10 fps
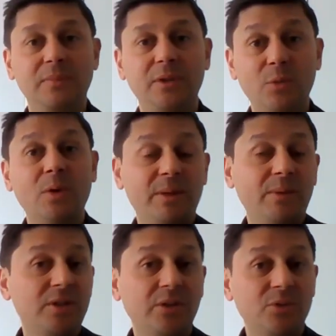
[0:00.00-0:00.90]
you won't be able
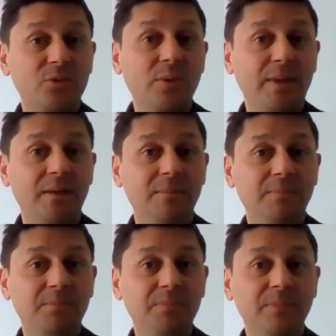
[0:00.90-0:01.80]
to change your swimming.
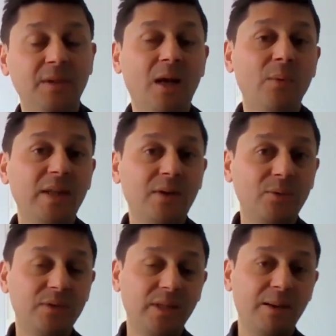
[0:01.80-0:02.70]
And
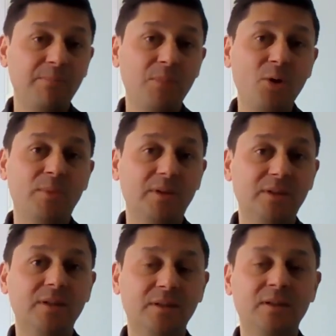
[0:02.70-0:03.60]
without that moment